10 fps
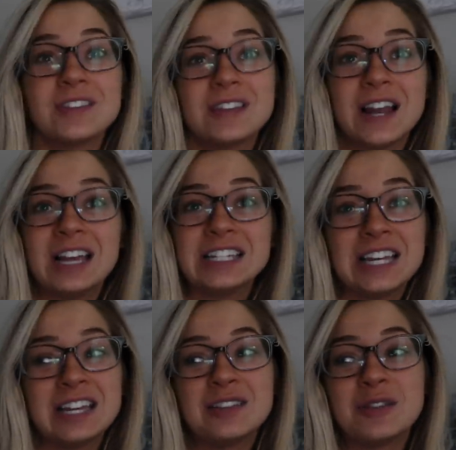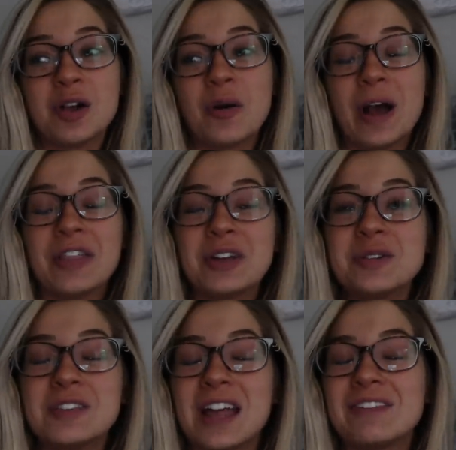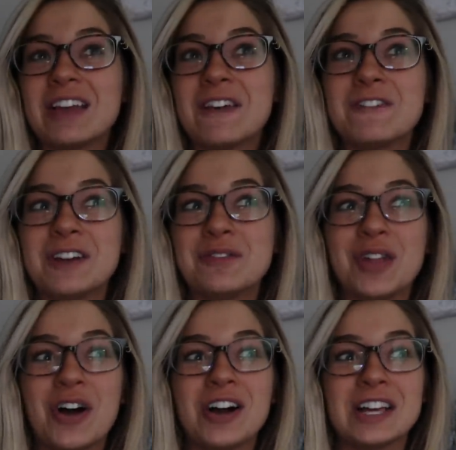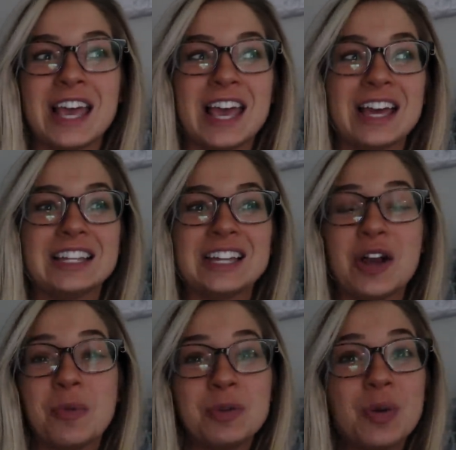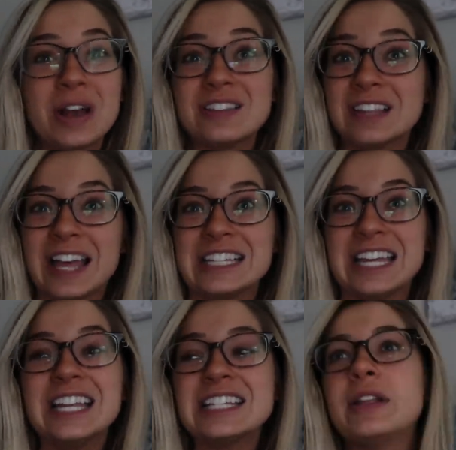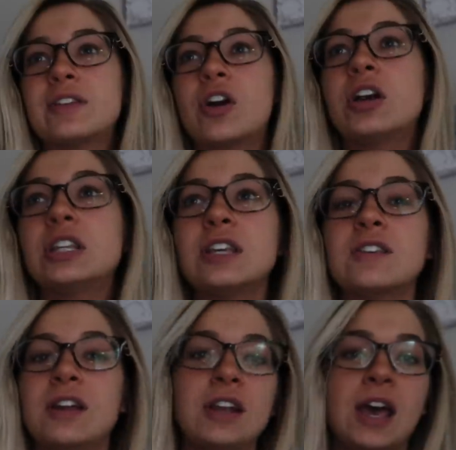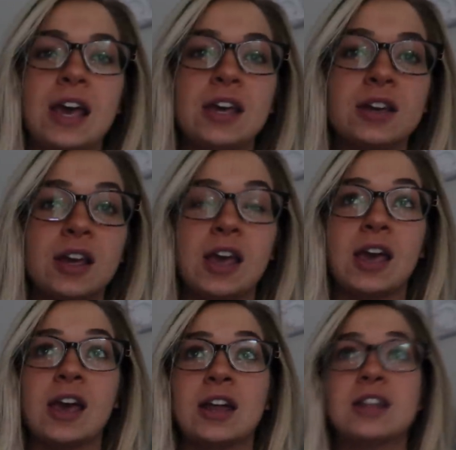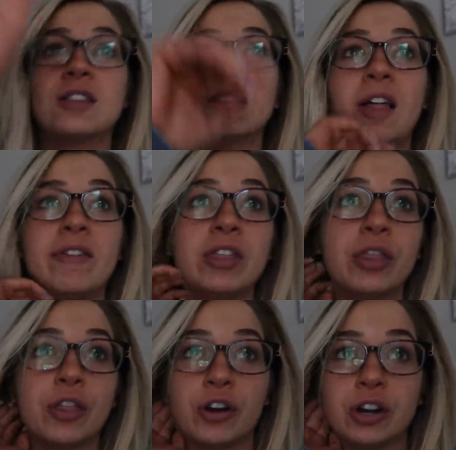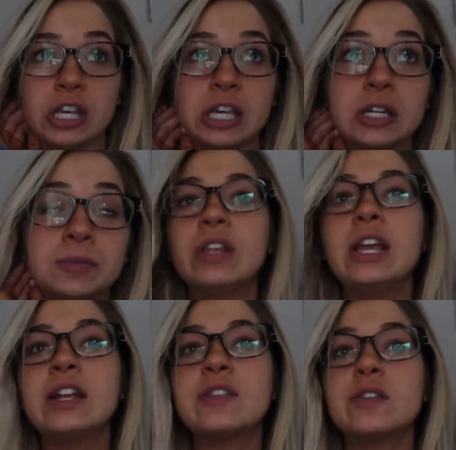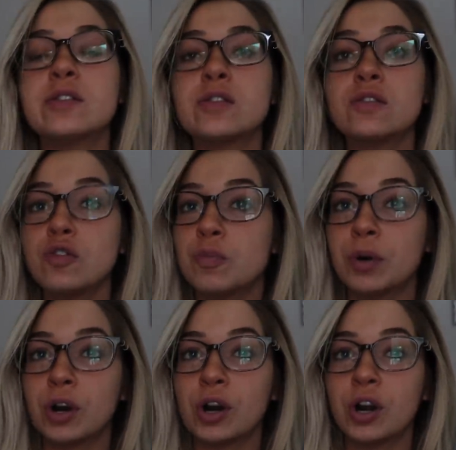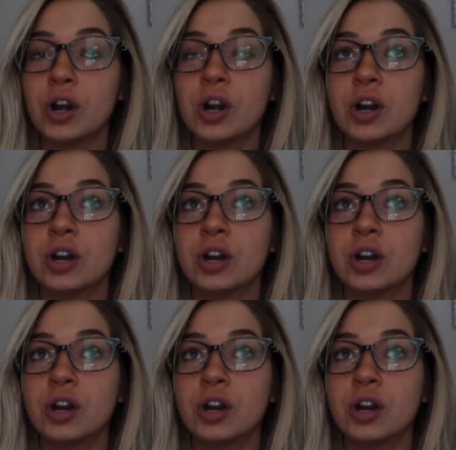sis and I did. So I thought it was kind of like a fun vlog, and I hope you guys liked it. It's currently Sunday, and it's 11:30. It's super